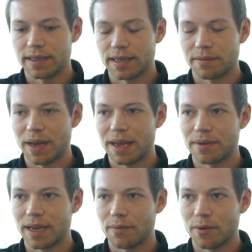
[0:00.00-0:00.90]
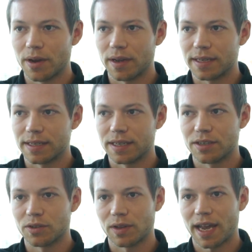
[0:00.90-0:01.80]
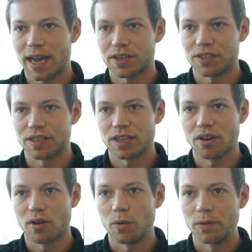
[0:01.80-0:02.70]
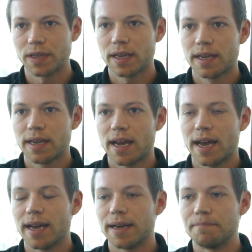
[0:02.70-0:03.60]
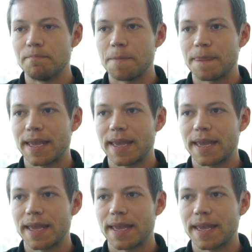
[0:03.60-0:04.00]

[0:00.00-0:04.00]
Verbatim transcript: is it a payment network, is it digital cash, is it gold, um,